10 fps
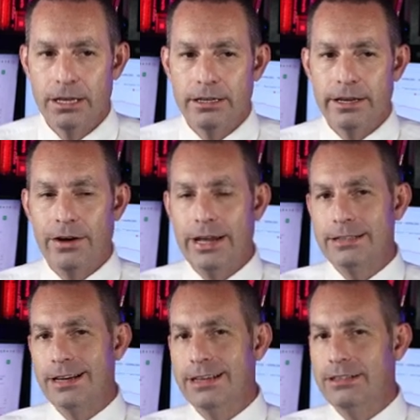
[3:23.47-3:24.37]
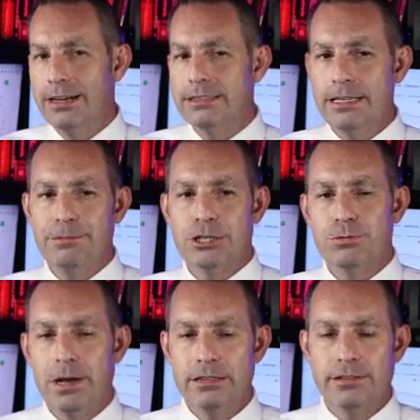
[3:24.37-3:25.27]
Now, Atai does seem
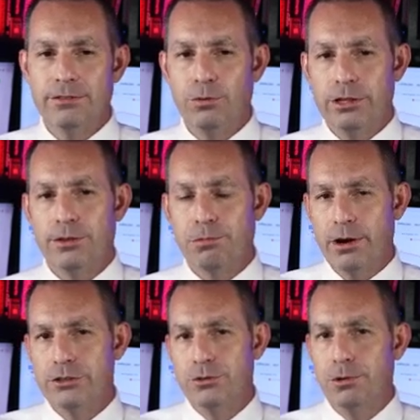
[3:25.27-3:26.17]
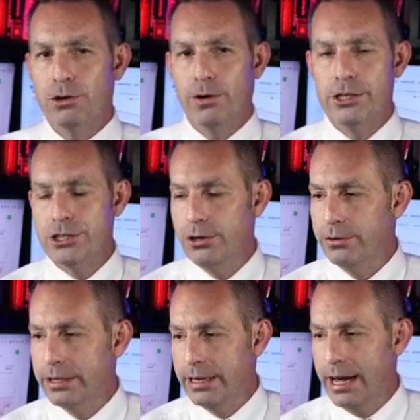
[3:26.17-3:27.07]
expensive with the price to book ratio
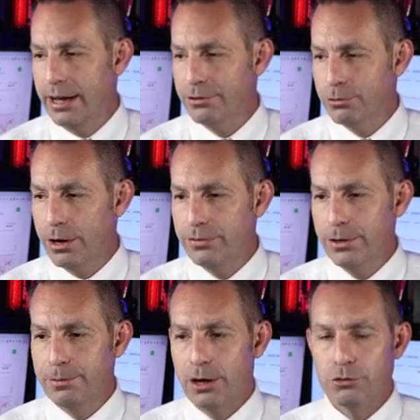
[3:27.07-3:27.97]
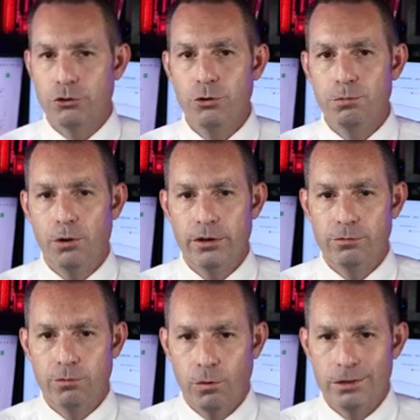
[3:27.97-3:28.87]
that they have. It's roughly around
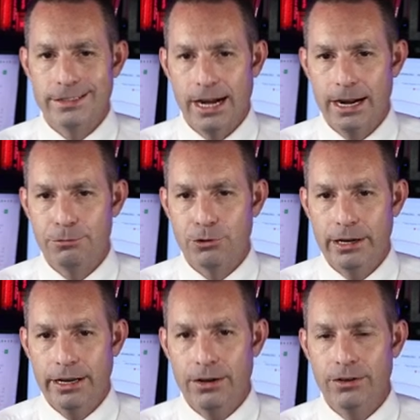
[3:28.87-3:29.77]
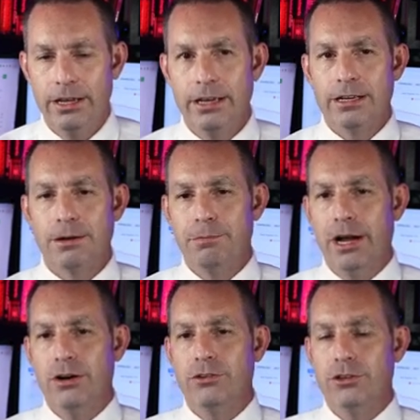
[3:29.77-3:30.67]
2.4 times right now
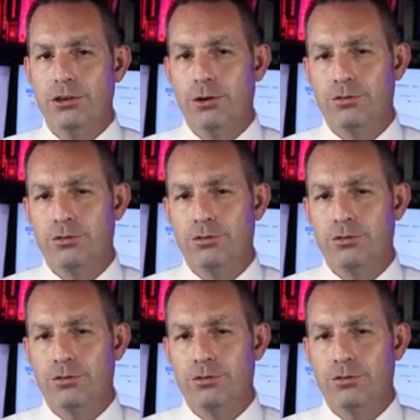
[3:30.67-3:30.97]
compared to the U.S.